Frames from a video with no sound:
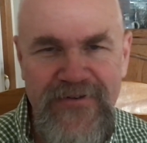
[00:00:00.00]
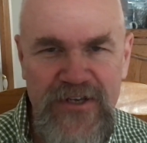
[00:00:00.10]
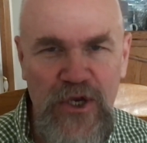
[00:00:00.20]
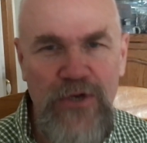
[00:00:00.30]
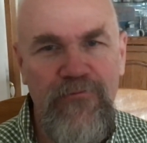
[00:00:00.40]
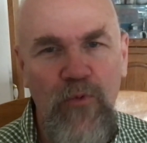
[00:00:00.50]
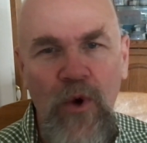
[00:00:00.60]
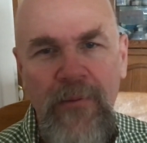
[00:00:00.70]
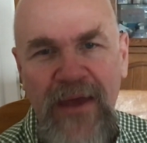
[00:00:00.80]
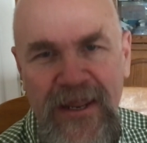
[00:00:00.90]
It's a good
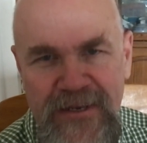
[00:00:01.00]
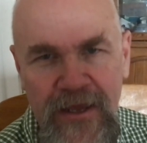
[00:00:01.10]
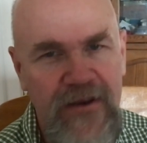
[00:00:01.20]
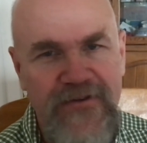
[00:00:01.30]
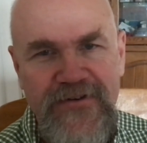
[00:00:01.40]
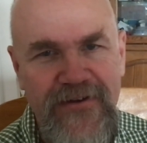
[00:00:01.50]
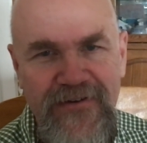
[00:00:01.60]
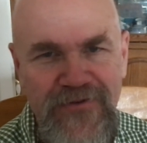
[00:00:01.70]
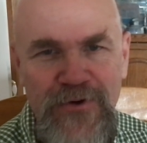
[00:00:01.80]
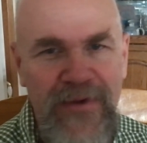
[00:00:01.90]
1-man tent.
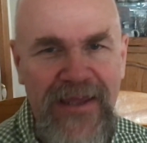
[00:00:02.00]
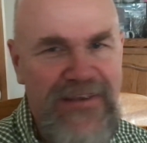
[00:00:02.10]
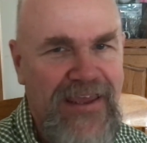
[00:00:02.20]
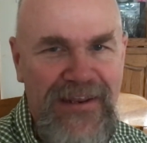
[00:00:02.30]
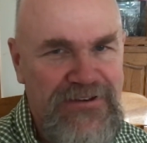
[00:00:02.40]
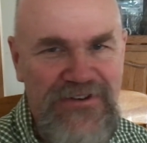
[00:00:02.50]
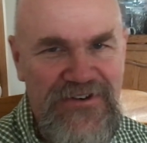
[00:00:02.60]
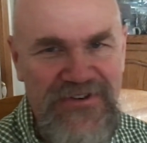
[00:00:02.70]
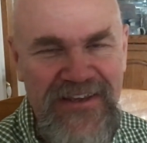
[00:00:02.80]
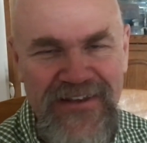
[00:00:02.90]
2-man tent. It's
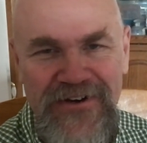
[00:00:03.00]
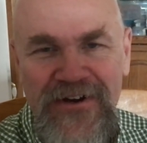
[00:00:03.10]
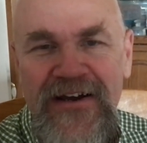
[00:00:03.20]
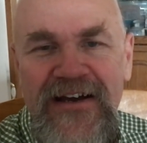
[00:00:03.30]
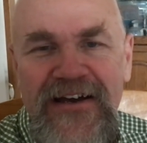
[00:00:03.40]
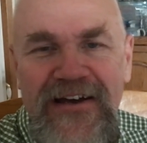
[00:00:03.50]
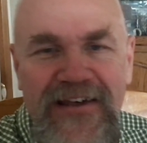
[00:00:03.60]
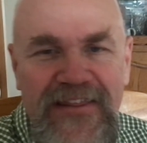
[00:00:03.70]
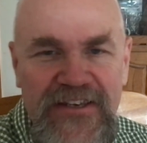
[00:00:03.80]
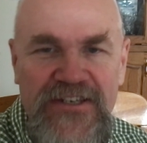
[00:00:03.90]
just killer.
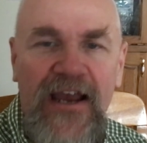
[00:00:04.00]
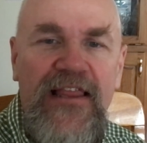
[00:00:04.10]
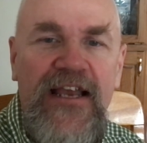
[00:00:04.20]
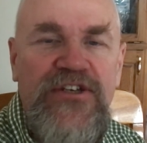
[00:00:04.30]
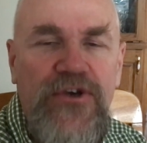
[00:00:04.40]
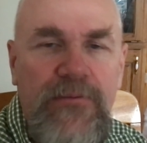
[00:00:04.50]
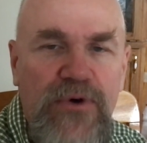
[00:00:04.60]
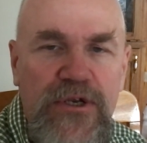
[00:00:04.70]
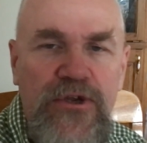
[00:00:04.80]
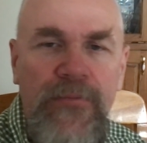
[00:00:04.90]
The Silex, you could
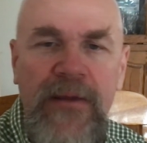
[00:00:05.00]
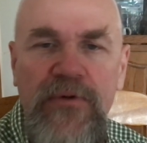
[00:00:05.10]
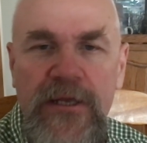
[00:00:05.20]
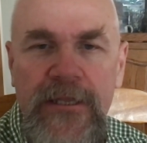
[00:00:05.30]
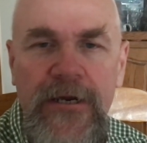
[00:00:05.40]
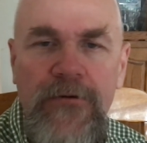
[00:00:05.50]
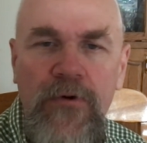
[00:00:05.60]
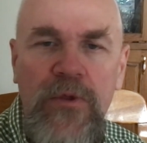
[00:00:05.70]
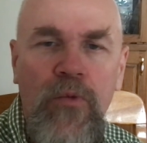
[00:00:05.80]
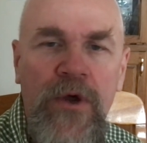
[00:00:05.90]
put 2 people in there.
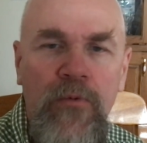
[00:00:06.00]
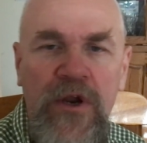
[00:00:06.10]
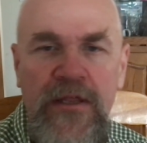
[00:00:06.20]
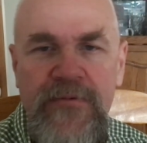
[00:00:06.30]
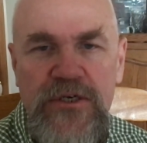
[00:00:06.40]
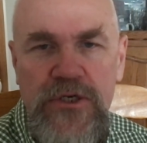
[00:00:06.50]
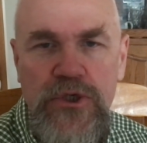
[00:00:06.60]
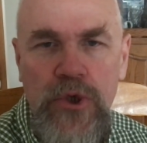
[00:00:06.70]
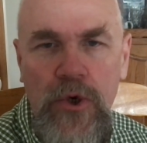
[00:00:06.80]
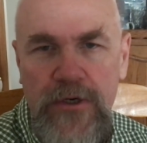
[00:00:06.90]
With one of them is
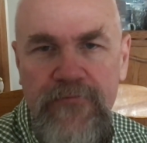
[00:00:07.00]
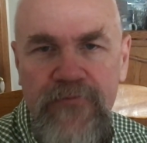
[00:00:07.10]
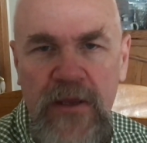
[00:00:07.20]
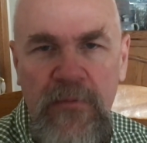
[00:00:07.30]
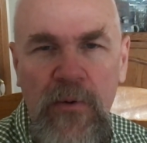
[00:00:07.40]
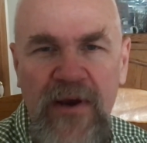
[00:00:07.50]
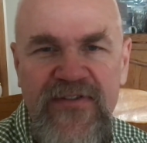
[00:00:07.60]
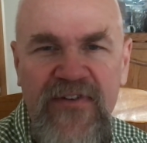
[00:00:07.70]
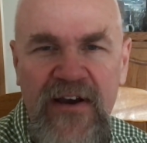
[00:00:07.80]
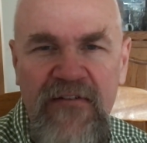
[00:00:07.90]
short. Like my
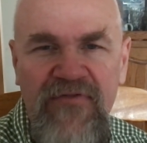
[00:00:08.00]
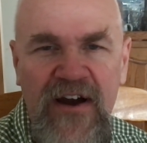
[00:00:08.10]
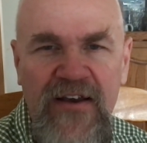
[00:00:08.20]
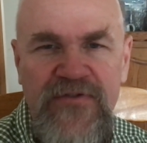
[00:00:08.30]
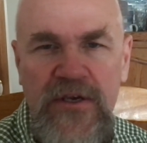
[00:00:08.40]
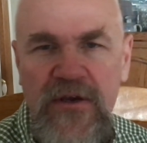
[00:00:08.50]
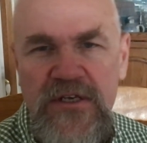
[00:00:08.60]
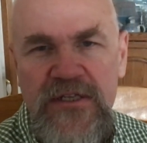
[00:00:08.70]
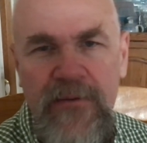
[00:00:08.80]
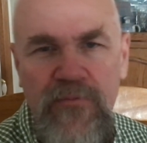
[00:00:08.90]
wife's 5'5", she could
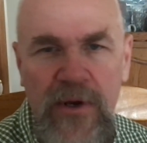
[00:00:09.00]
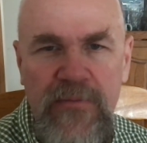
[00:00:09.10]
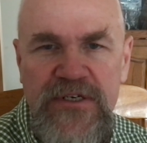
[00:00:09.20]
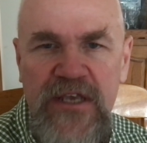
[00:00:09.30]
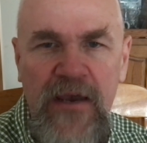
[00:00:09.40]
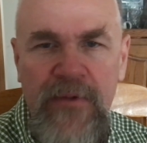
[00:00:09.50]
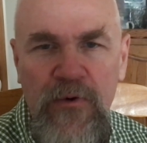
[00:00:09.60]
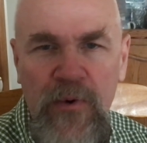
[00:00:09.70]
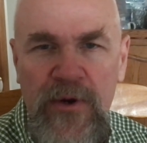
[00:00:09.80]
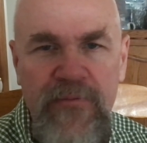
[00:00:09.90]
have slept right beside me.
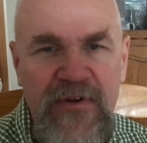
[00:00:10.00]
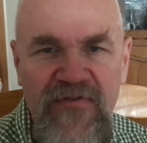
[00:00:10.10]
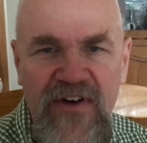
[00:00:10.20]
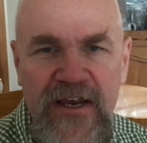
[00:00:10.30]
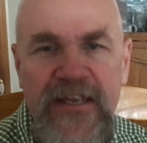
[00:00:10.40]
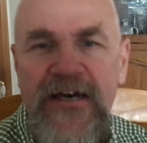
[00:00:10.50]
We would have been fine.